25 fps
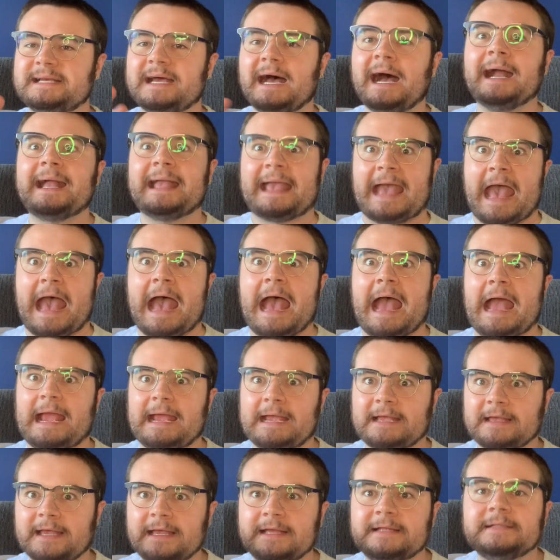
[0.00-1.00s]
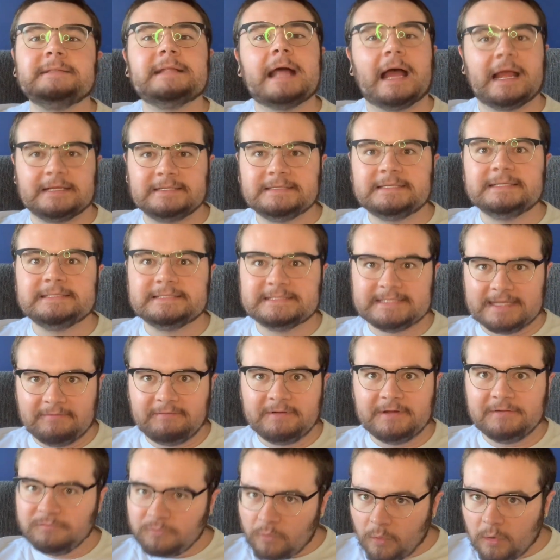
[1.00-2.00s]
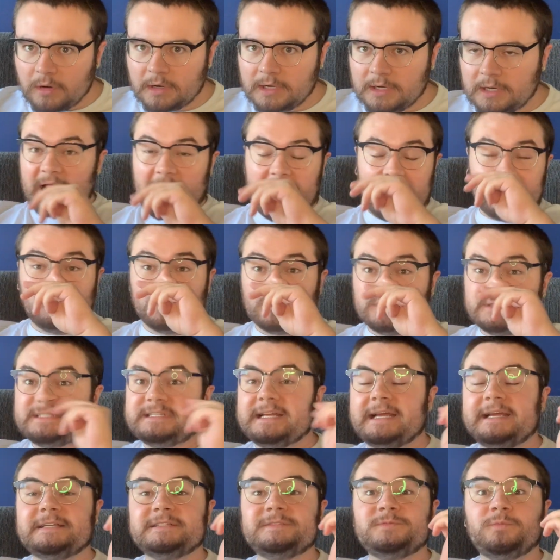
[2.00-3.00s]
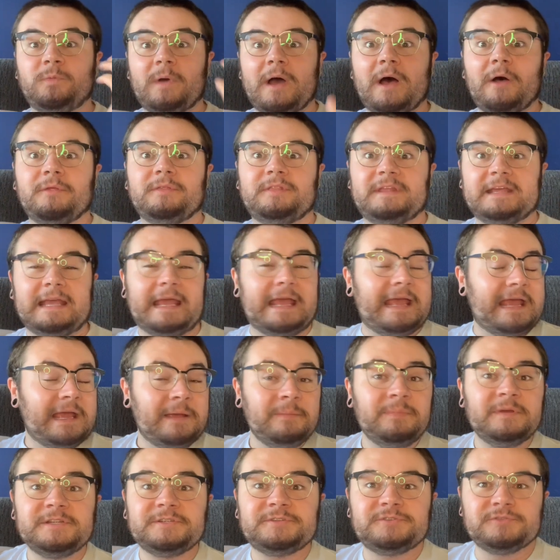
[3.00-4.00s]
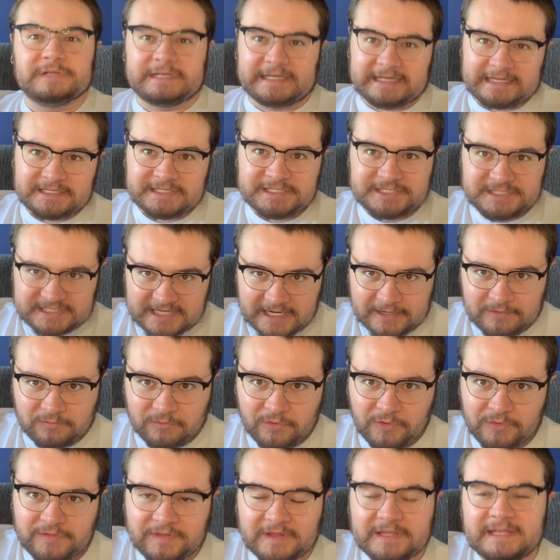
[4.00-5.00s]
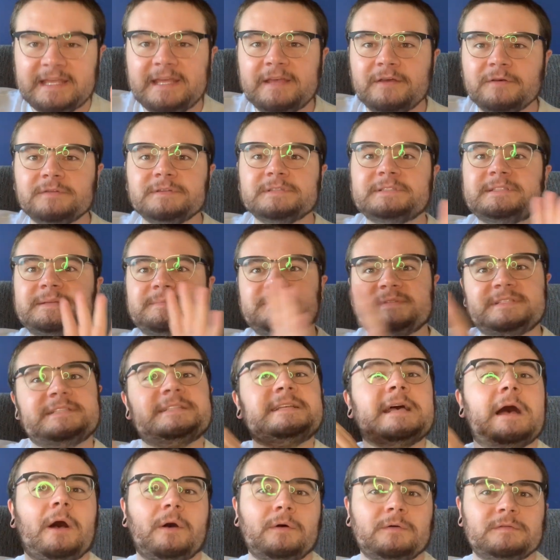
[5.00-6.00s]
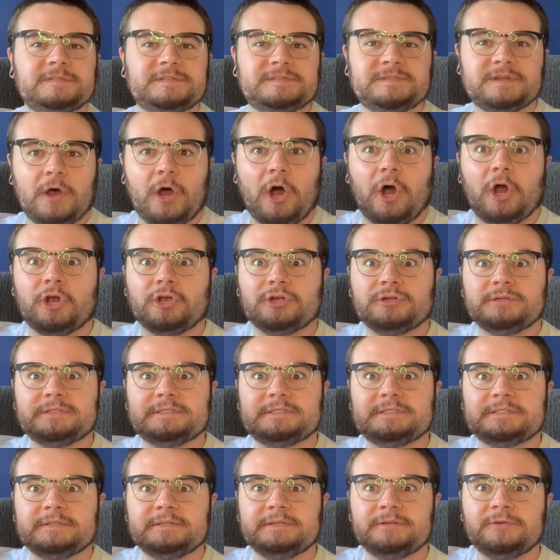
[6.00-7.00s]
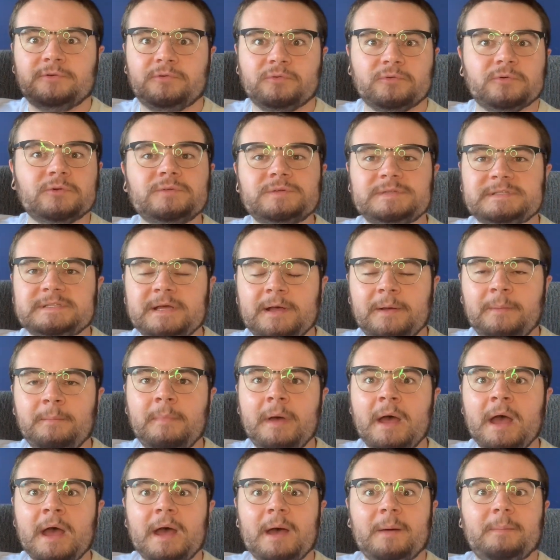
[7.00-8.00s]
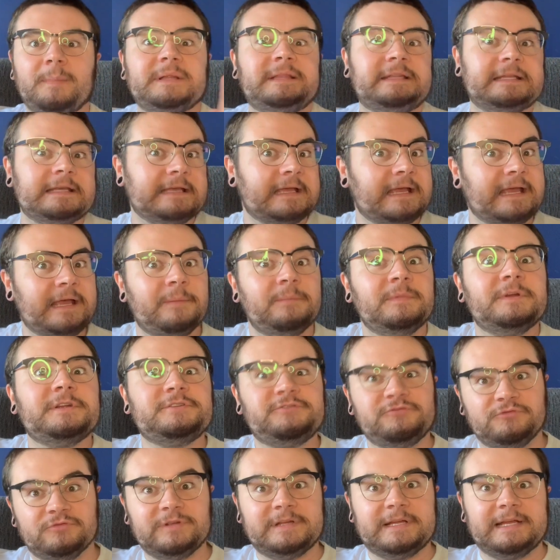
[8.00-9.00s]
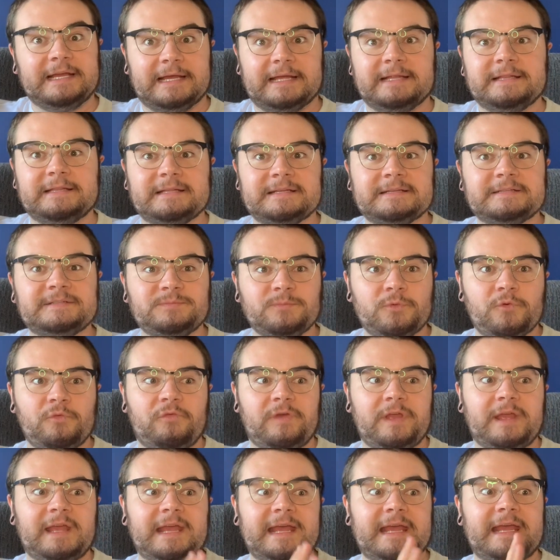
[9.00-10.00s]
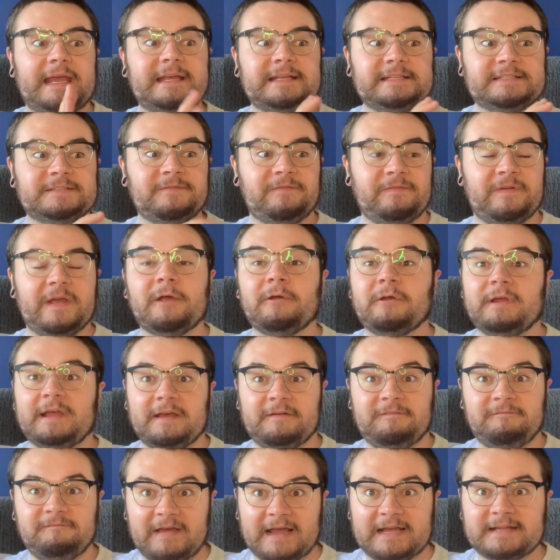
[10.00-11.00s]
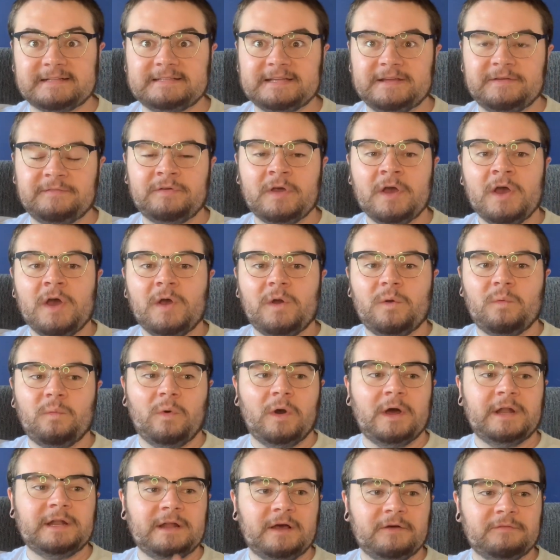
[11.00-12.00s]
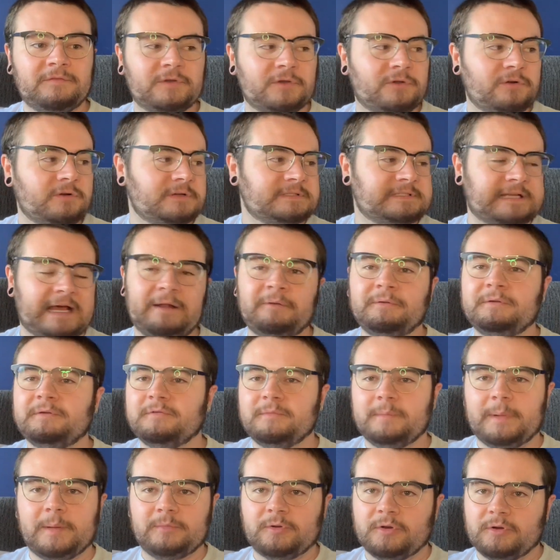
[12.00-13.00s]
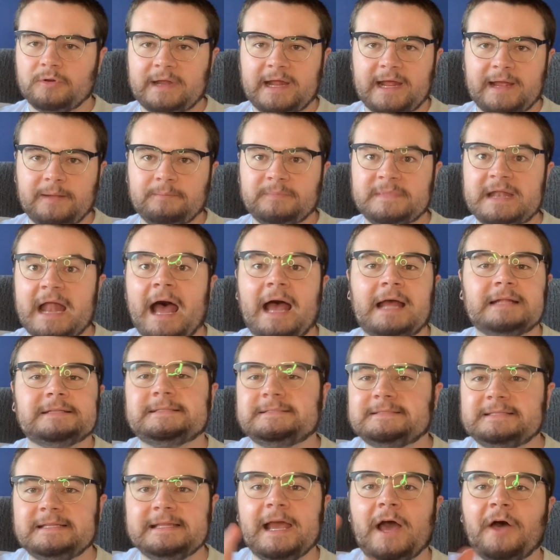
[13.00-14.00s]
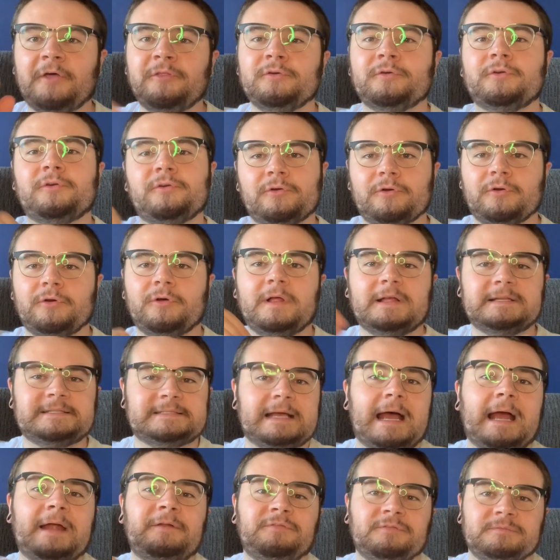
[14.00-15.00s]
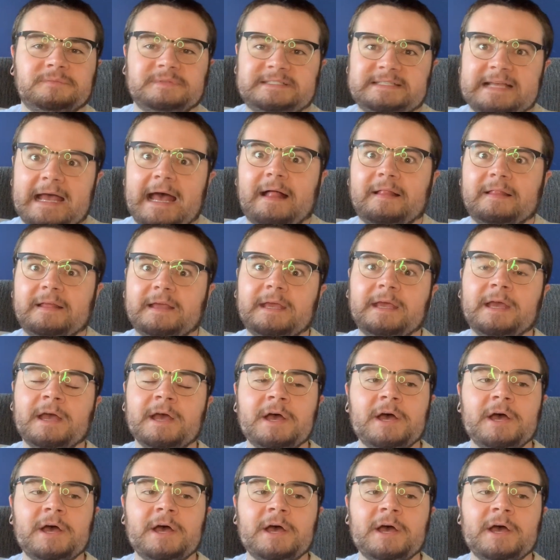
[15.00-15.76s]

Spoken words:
a gag in 1974. I will say as well, the imagery in general, the kills themselves aren't gruesome, but the imagery in this movie is very effective. One of the girls, I don't even remember her name, not the other girl aside from Sally,